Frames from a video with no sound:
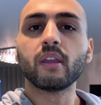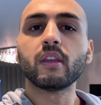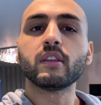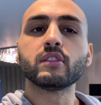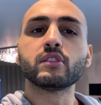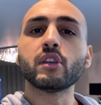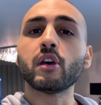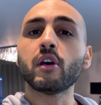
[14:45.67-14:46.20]

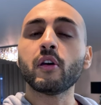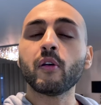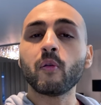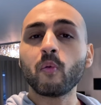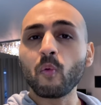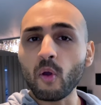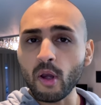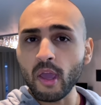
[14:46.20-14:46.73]
So
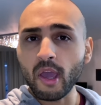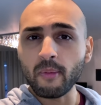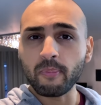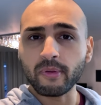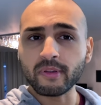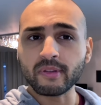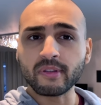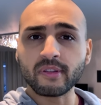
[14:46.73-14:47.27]
what
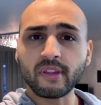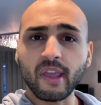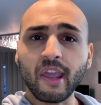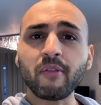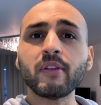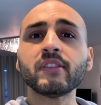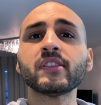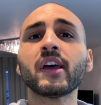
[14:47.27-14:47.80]
happened?
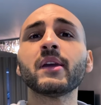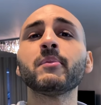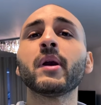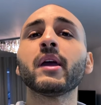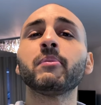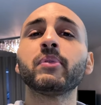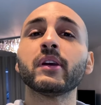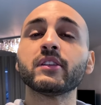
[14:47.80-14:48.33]
Every time I
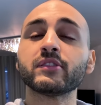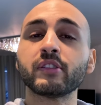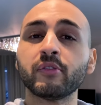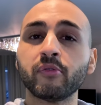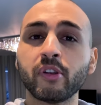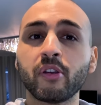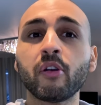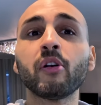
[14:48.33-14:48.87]
pressed on
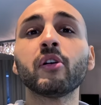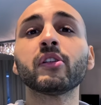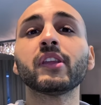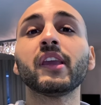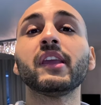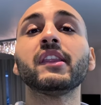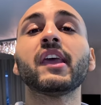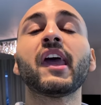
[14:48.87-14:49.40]
record,
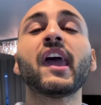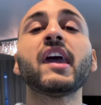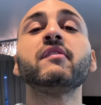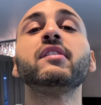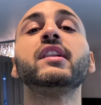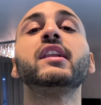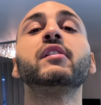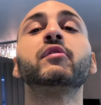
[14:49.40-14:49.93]
it
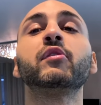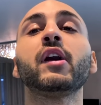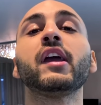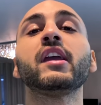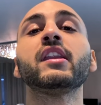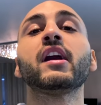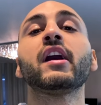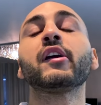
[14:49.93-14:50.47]
heavily
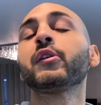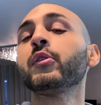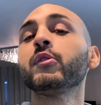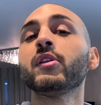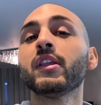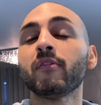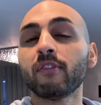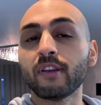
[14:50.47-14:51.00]
rained. I
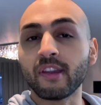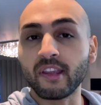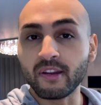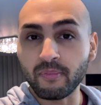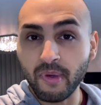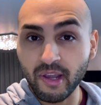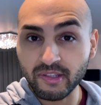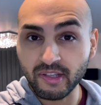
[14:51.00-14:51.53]
couldn't even hear
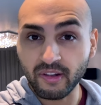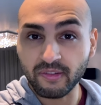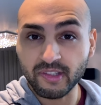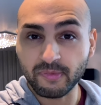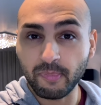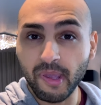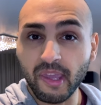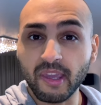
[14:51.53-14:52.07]
myself
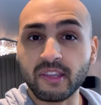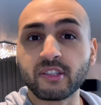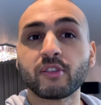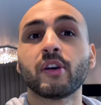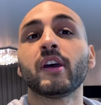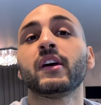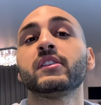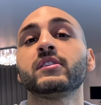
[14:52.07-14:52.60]
speak, so
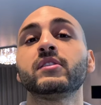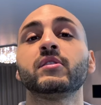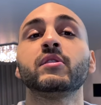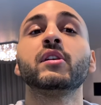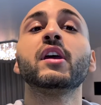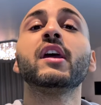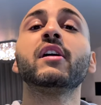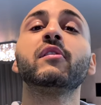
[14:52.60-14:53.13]
I had to
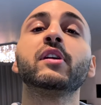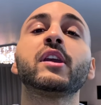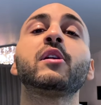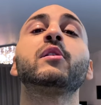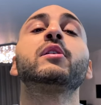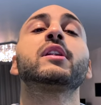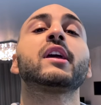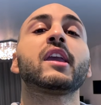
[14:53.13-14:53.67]

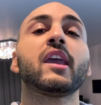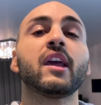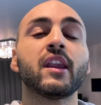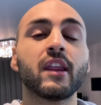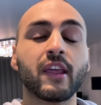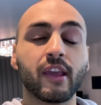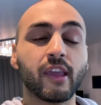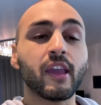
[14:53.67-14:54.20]
record again
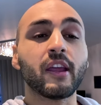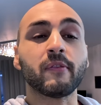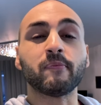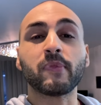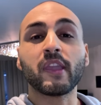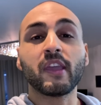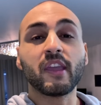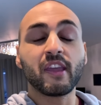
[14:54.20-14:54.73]
and again.
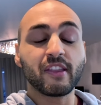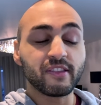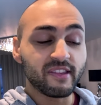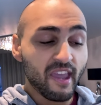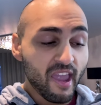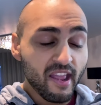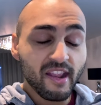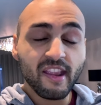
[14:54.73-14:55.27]

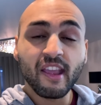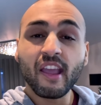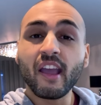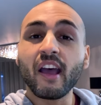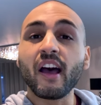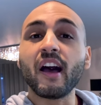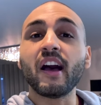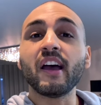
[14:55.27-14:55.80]
Then
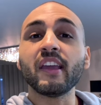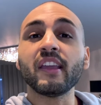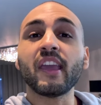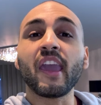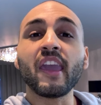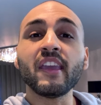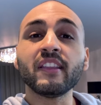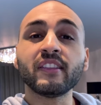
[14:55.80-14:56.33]
I
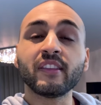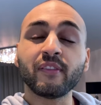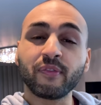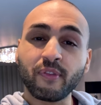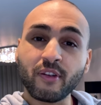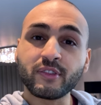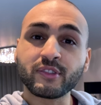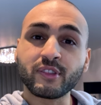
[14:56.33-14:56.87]
ate the
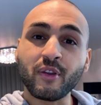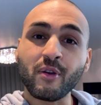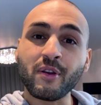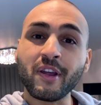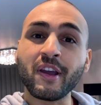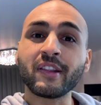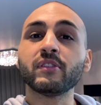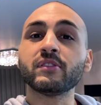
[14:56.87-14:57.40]
first
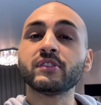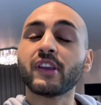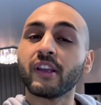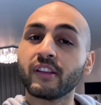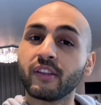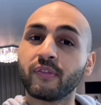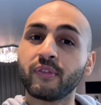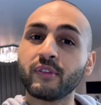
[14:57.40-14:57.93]
donut, checked
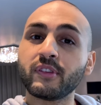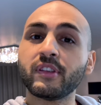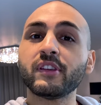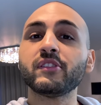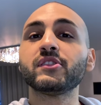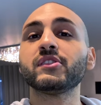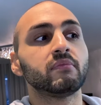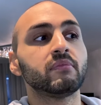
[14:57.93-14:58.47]
the
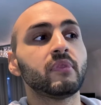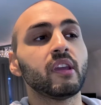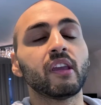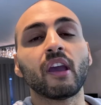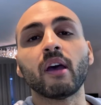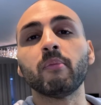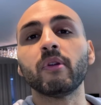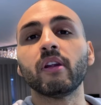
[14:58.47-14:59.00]
footage, the
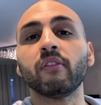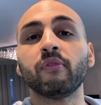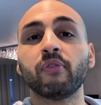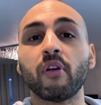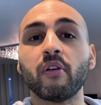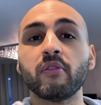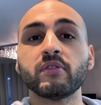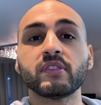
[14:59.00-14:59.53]
camera
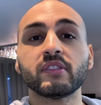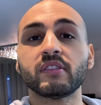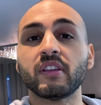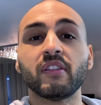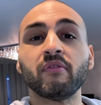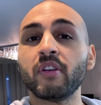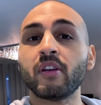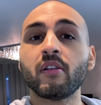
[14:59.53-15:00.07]
froze, it
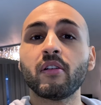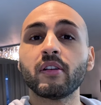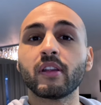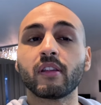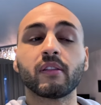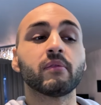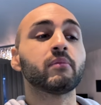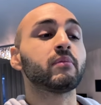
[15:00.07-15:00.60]
didn't record
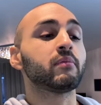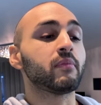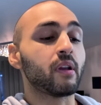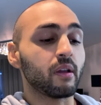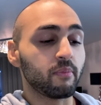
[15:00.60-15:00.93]
it. Like,